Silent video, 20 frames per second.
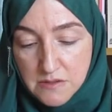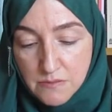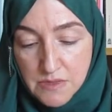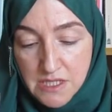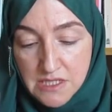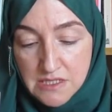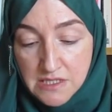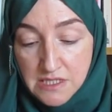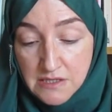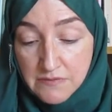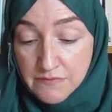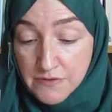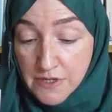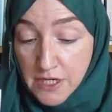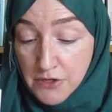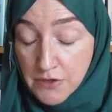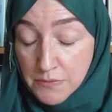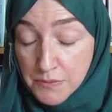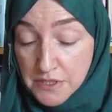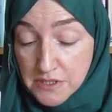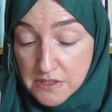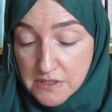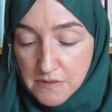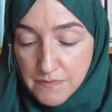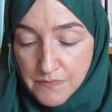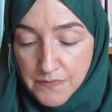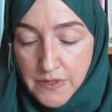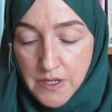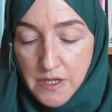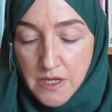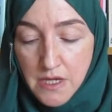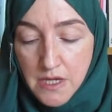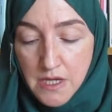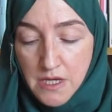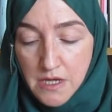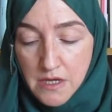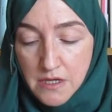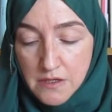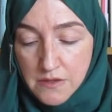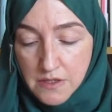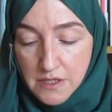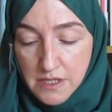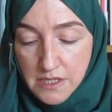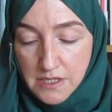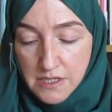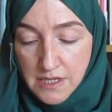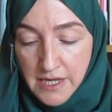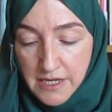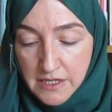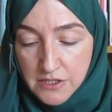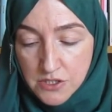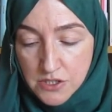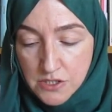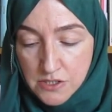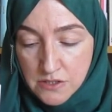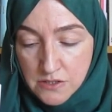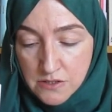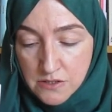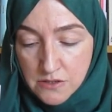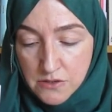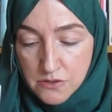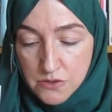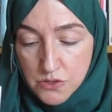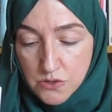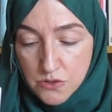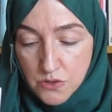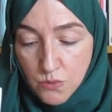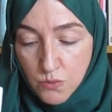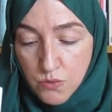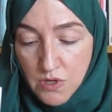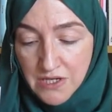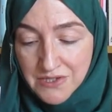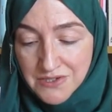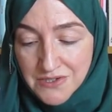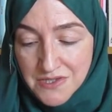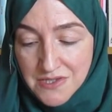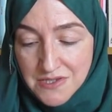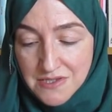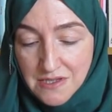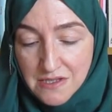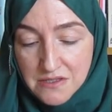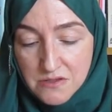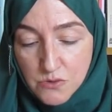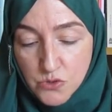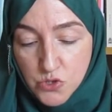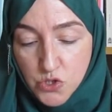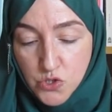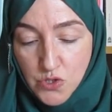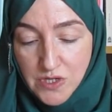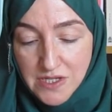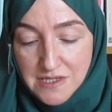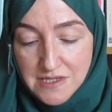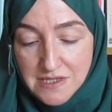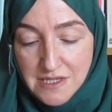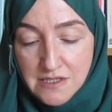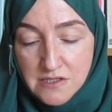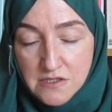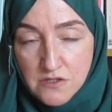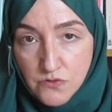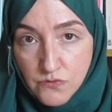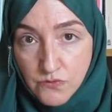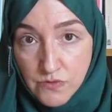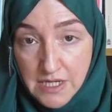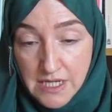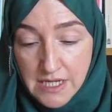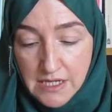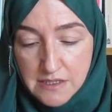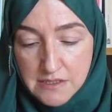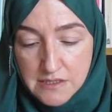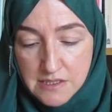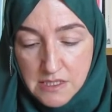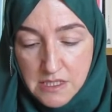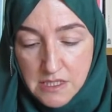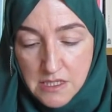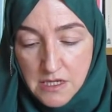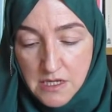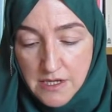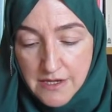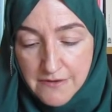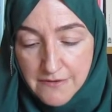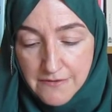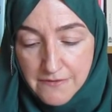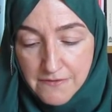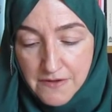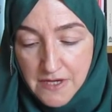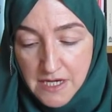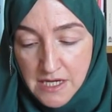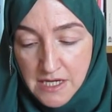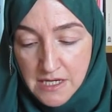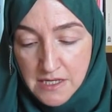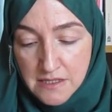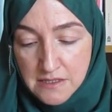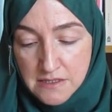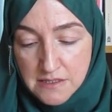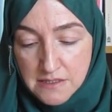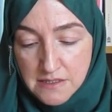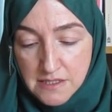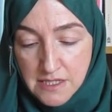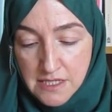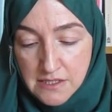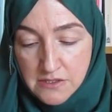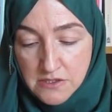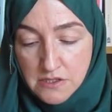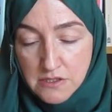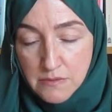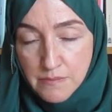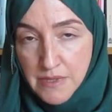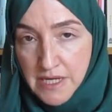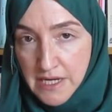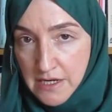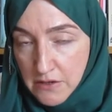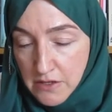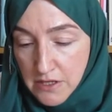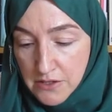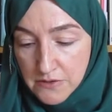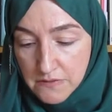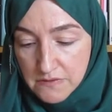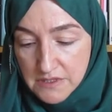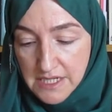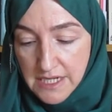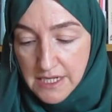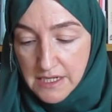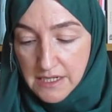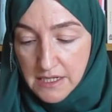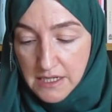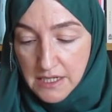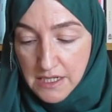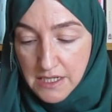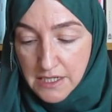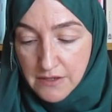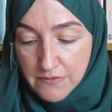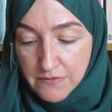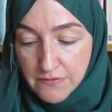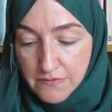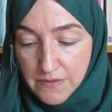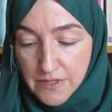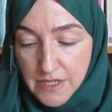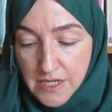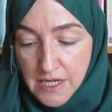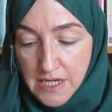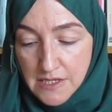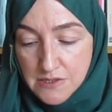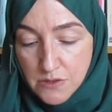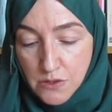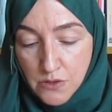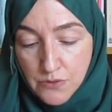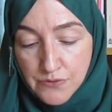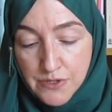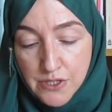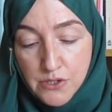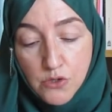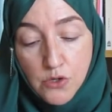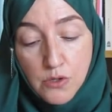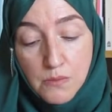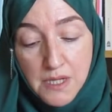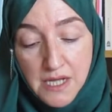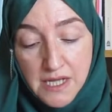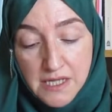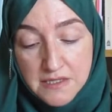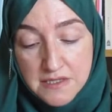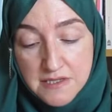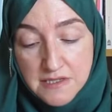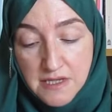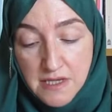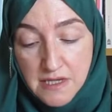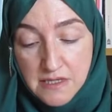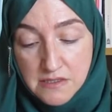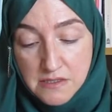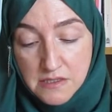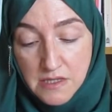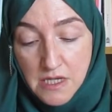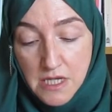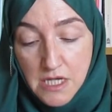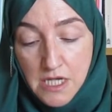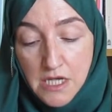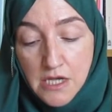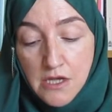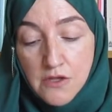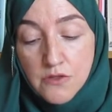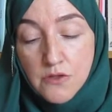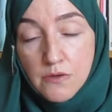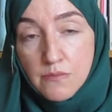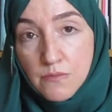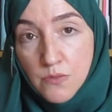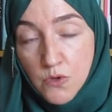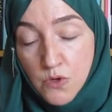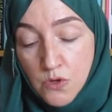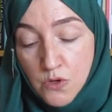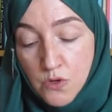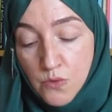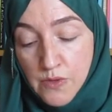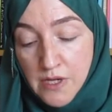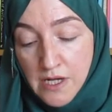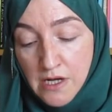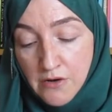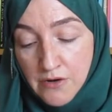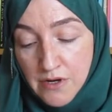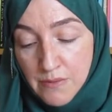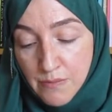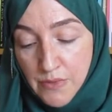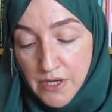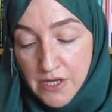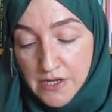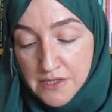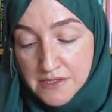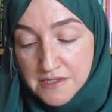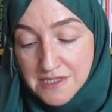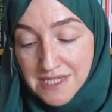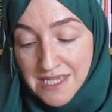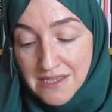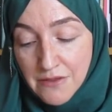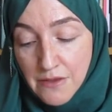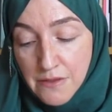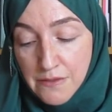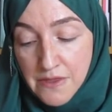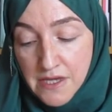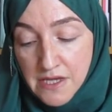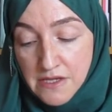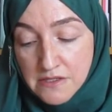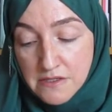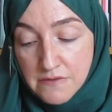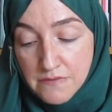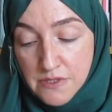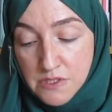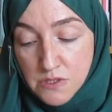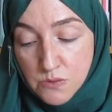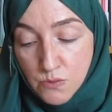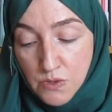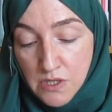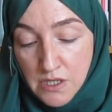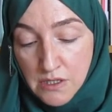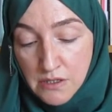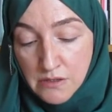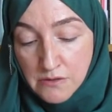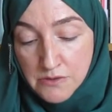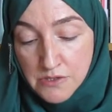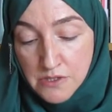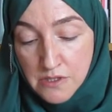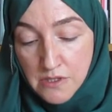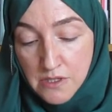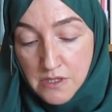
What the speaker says: immediate environment. The connection to the one subtle transcendent reality fades into the background of daily life. As Henri Corbin says, the more we are immersed in the things of this world,